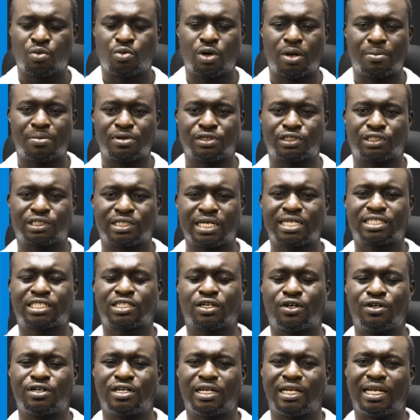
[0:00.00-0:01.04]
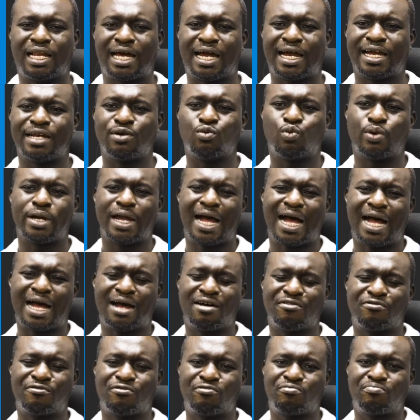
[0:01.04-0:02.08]
Number six on the line, we
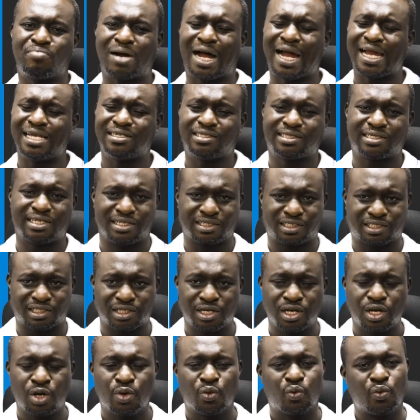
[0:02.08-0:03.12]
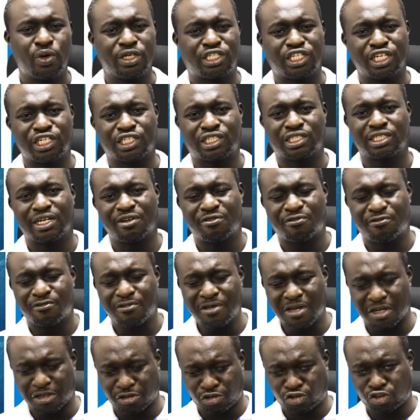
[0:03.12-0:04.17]
have Pisces, which is the
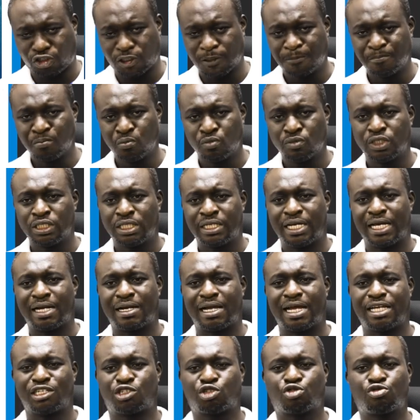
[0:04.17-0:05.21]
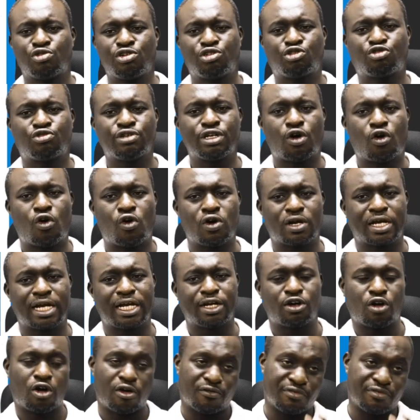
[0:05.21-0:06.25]
fish. The excretory organ